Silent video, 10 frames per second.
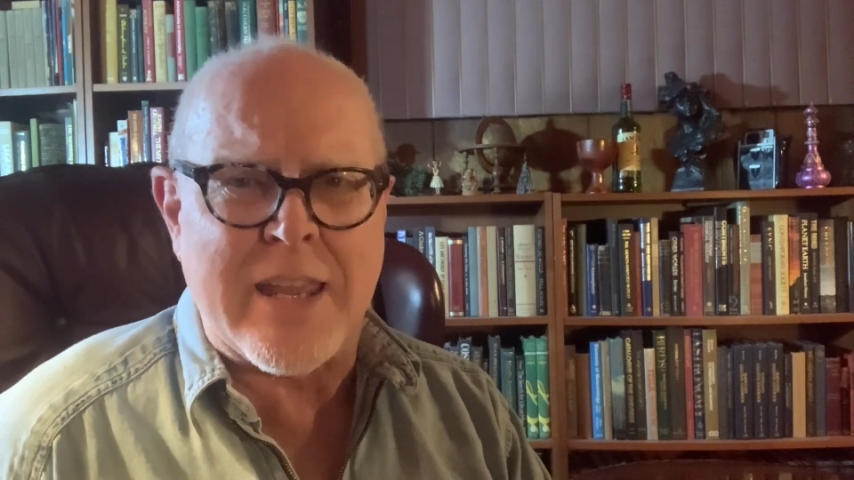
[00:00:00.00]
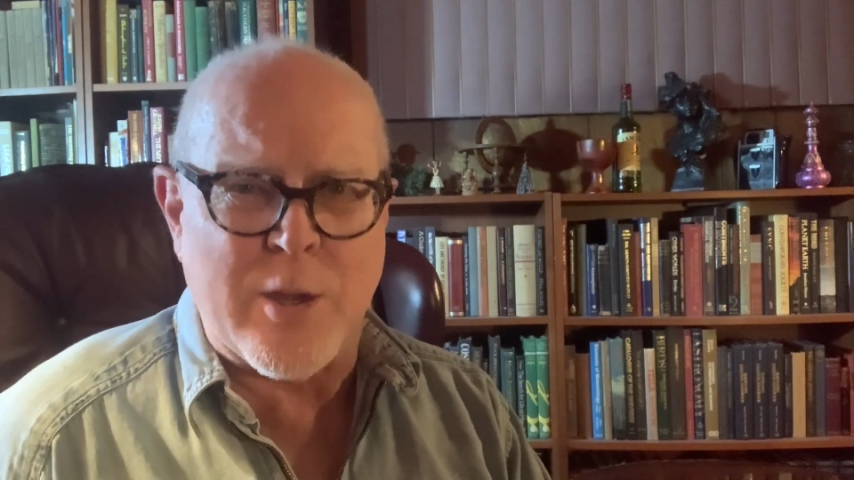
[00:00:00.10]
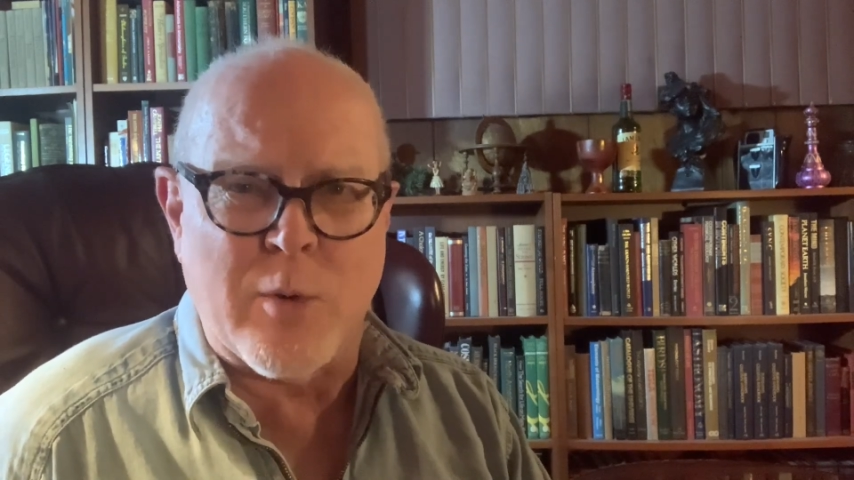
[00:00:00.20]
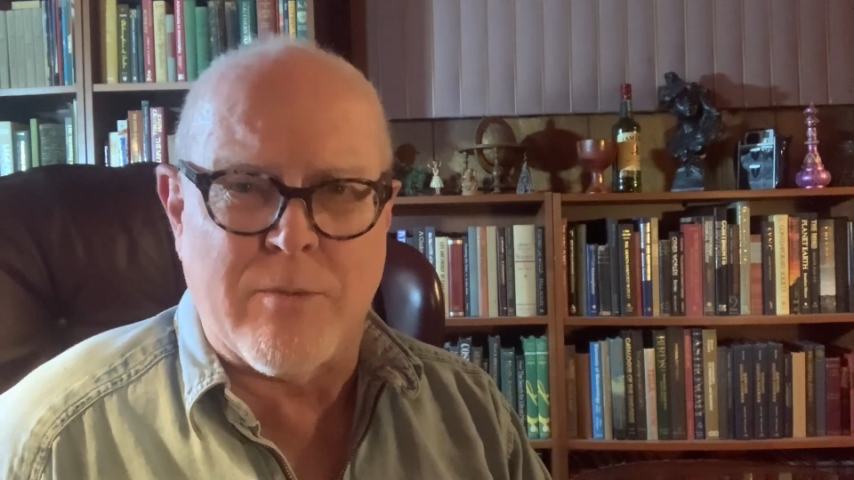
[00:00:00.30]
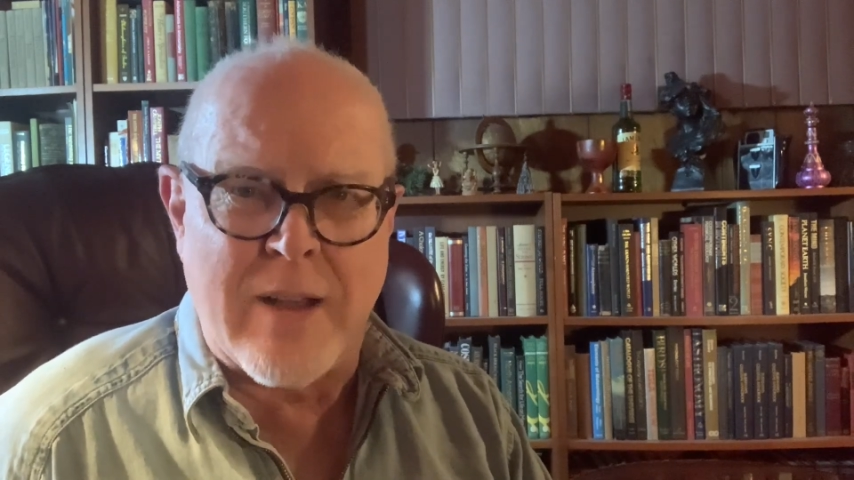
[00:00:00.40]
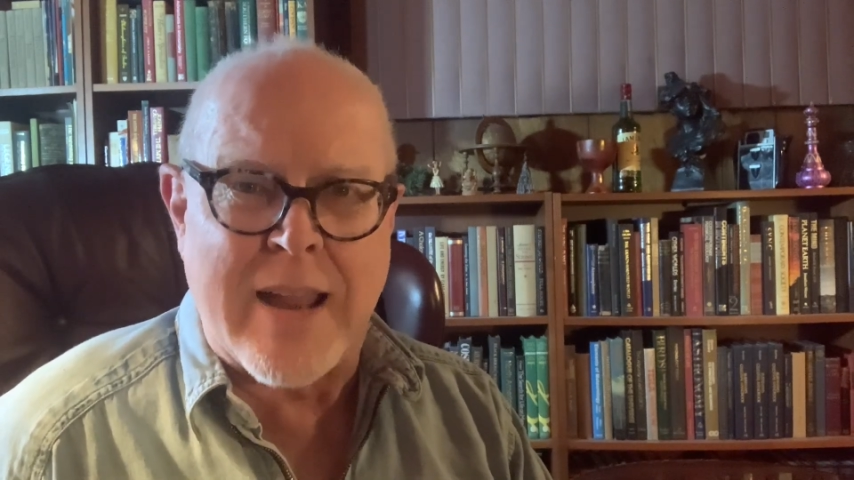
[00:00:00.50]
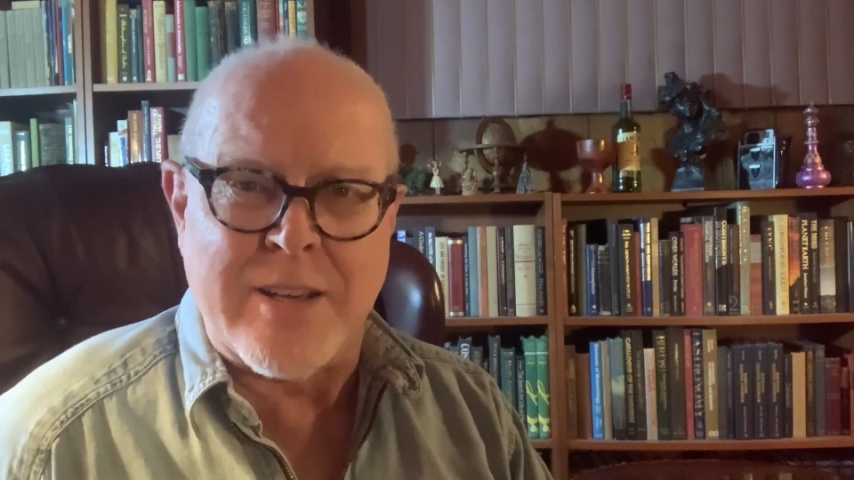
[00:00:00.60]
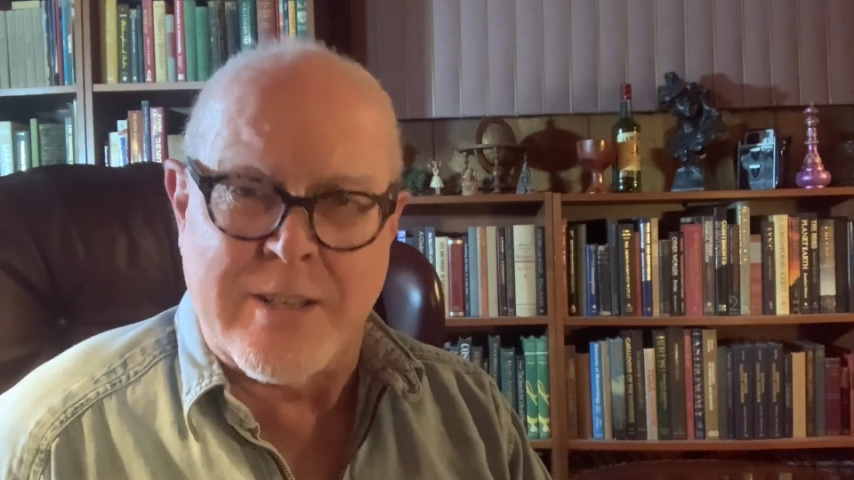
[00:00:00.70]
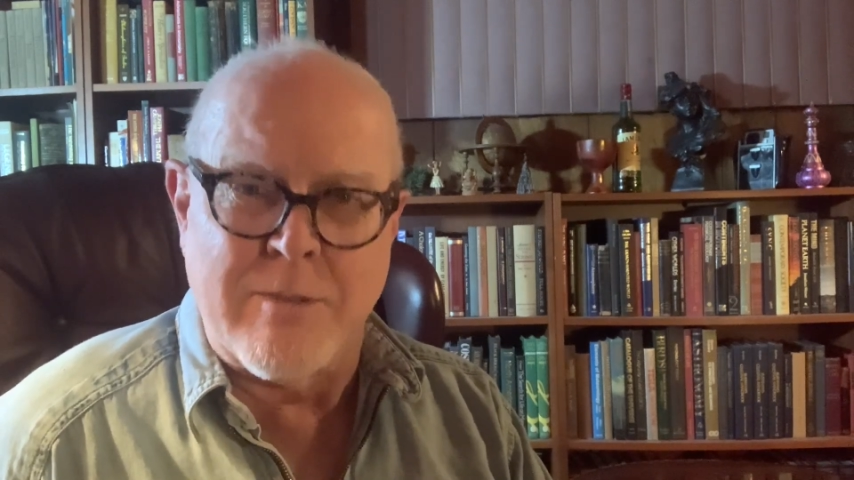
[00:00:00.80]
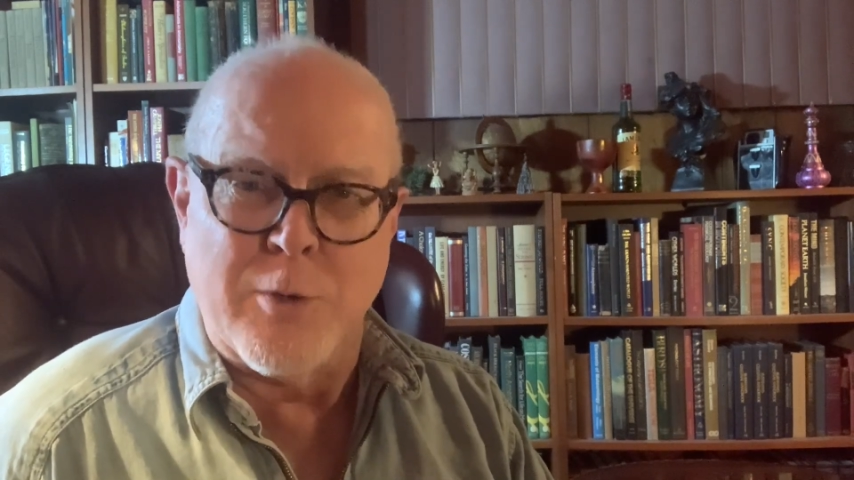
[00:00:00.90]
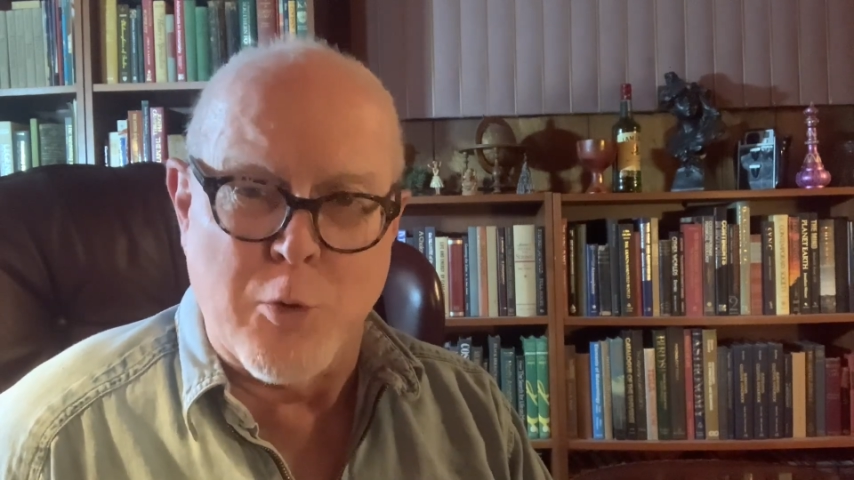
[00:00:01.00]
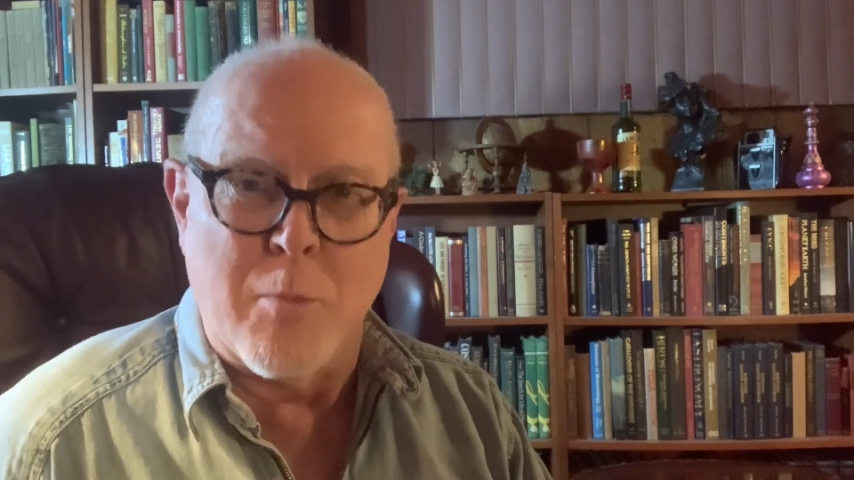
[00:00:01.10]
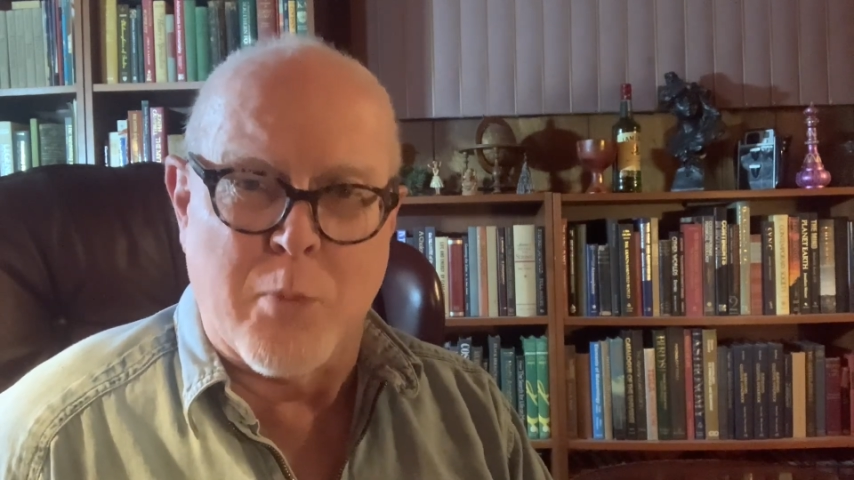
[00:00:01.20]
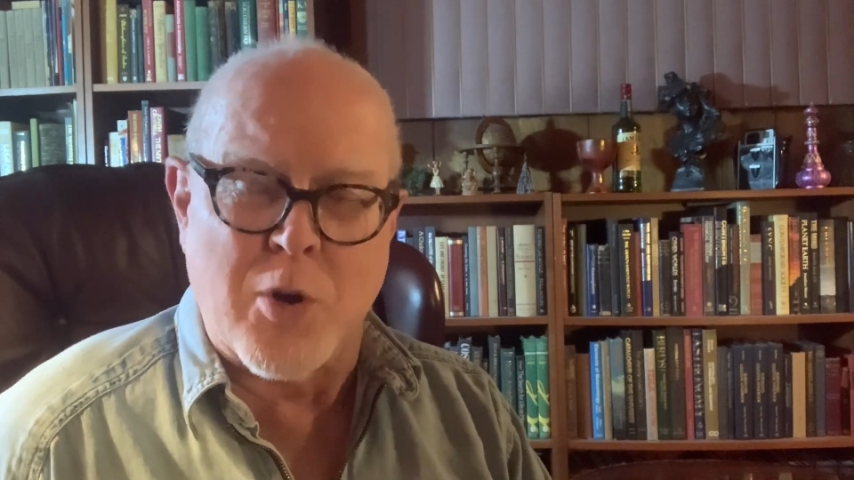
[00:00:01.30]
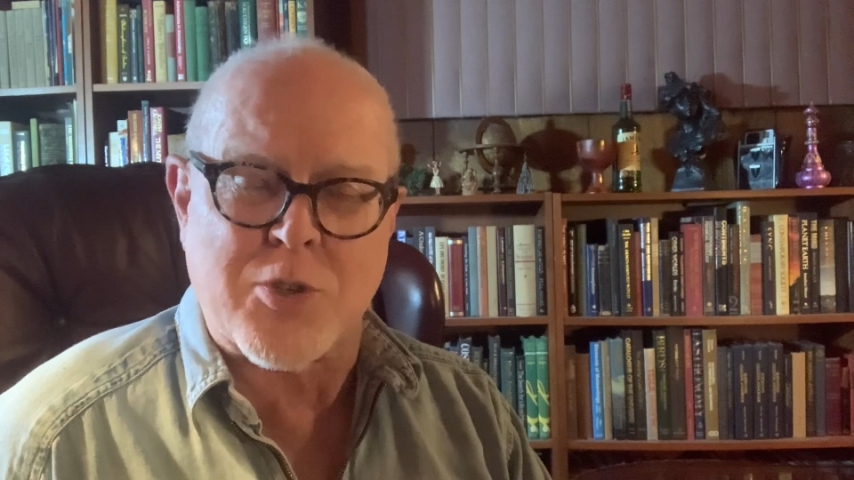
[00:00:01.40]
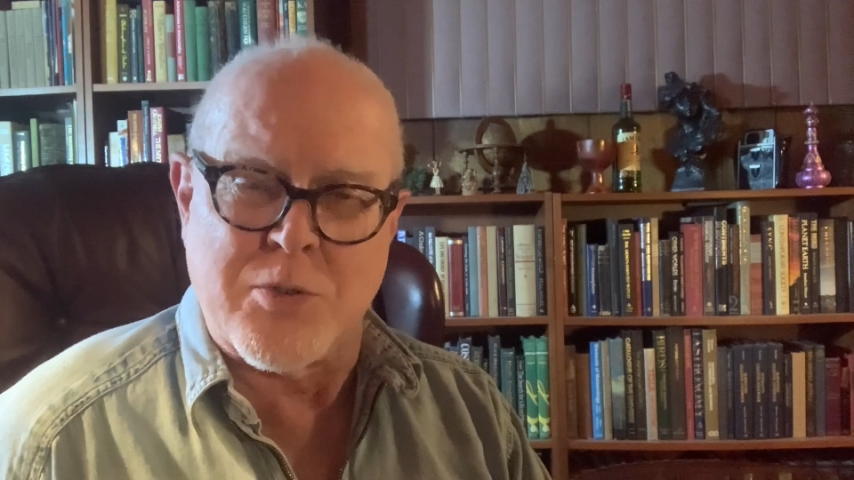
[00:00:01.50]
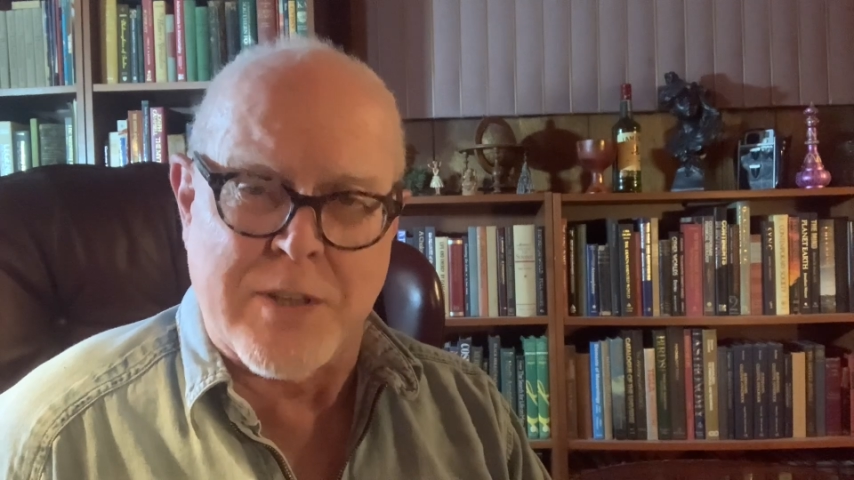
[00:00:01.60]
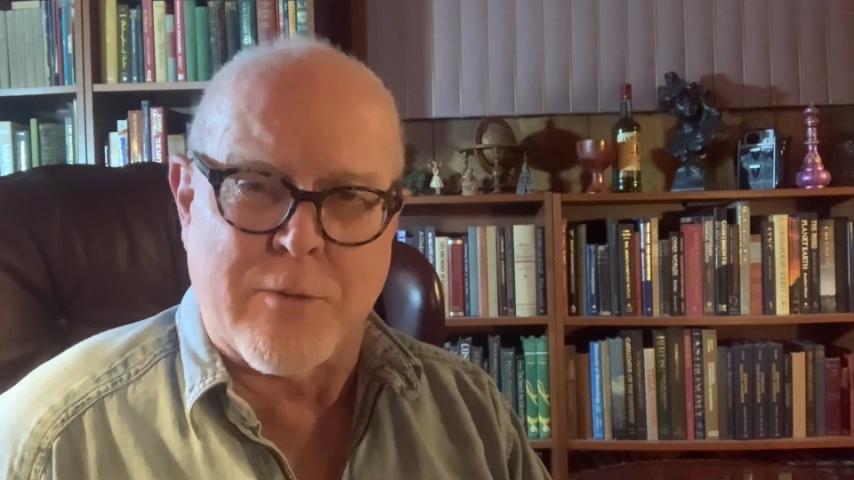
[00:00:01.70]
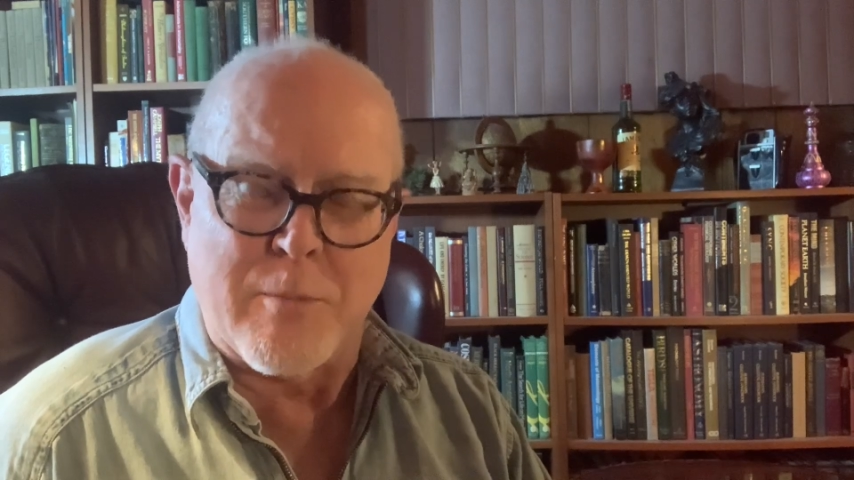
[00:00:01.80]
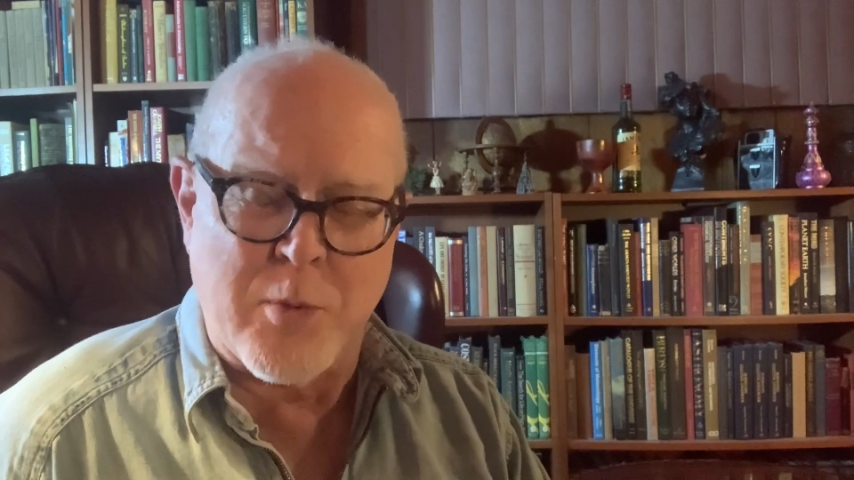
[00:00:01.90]
you would find new books or
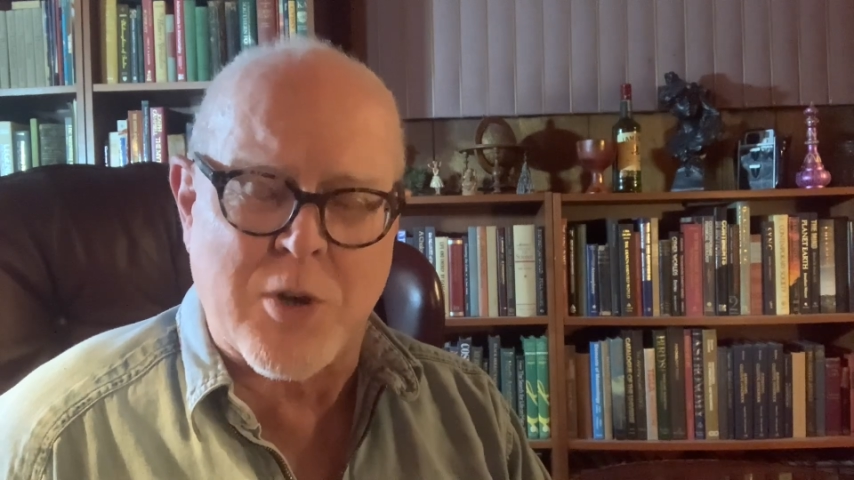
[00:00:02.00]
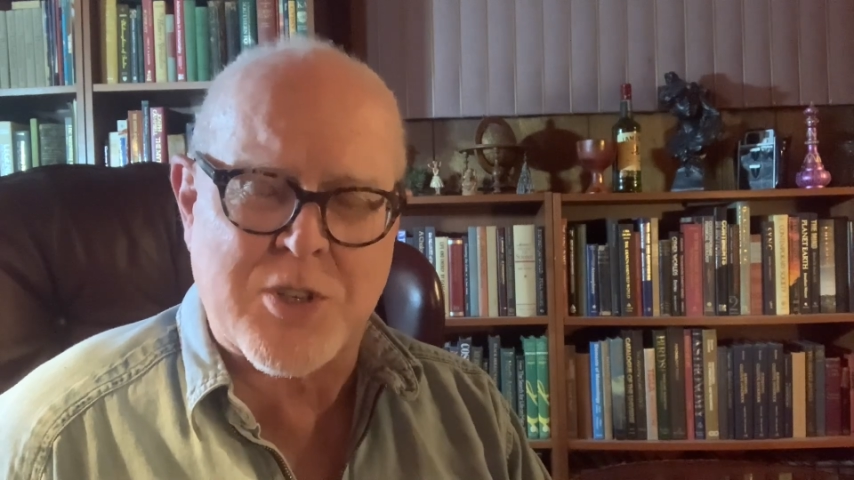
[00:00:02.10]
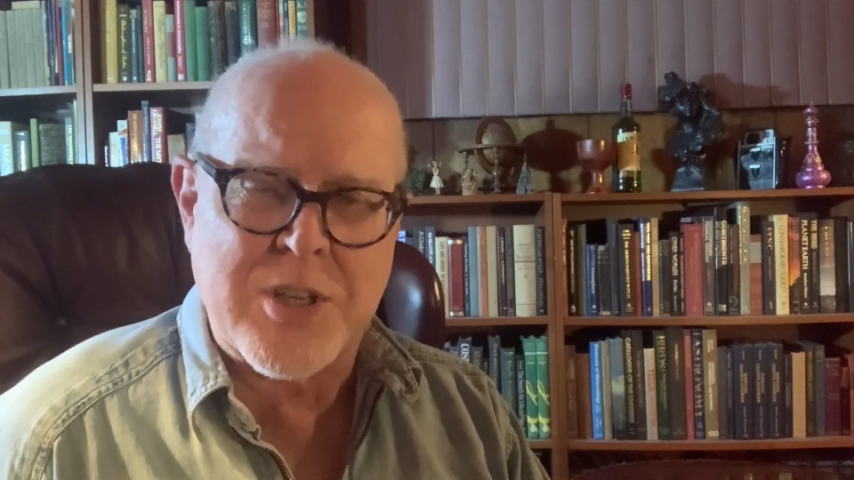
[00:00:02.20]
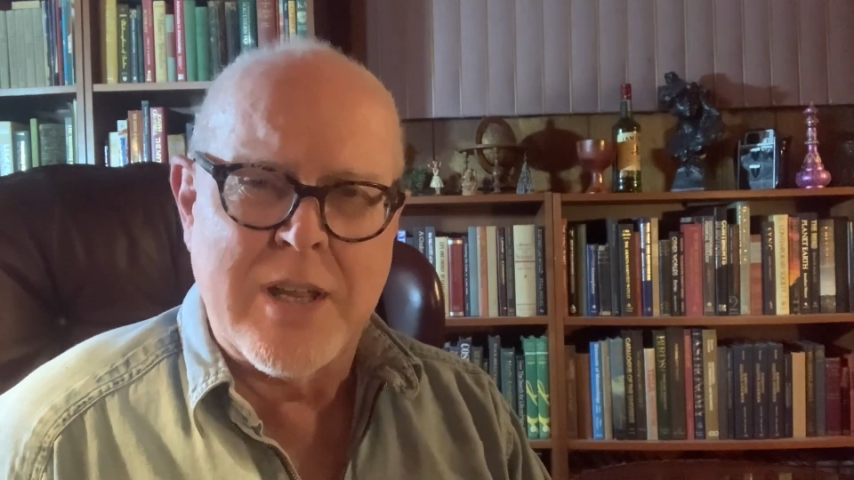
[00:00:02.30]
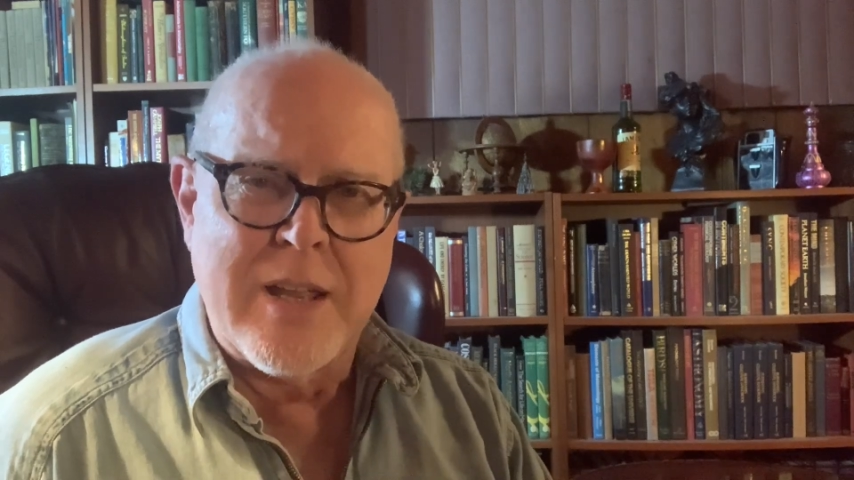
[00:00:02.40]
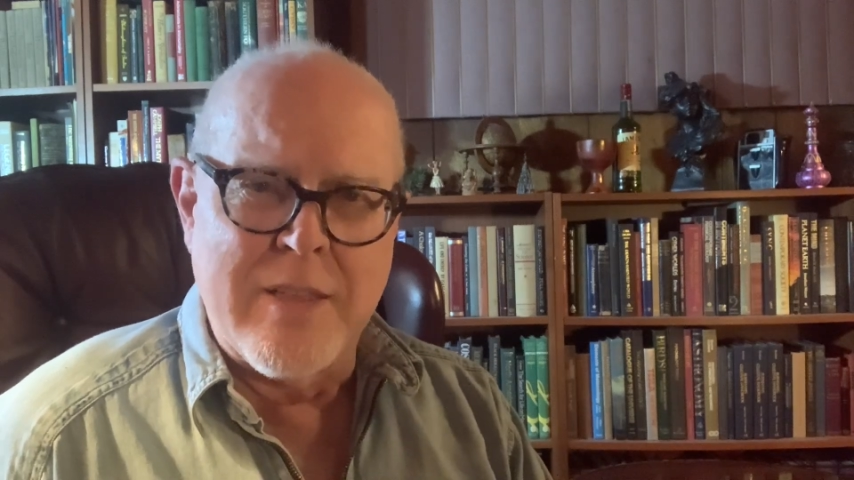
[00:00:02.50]
different books